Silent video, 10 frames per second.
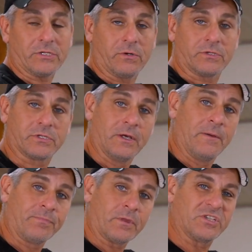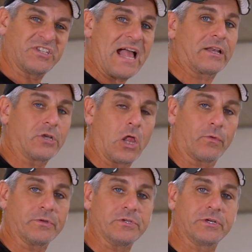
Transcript: So it's stacked tolerances.